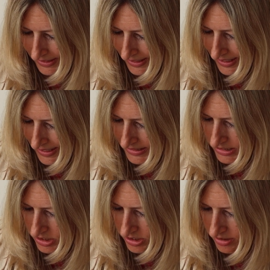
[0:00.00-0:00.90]

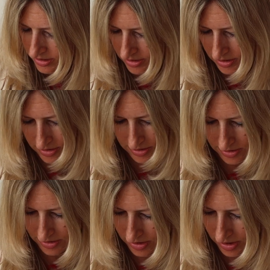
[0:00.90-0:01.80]
And
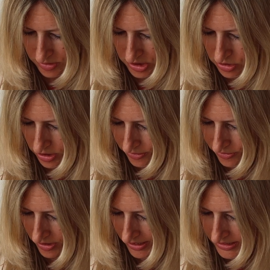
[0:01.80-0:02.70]
I was just trying to
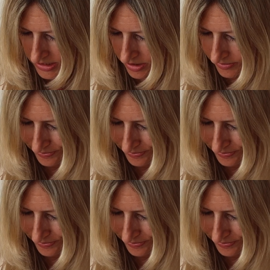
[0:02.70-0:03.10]
find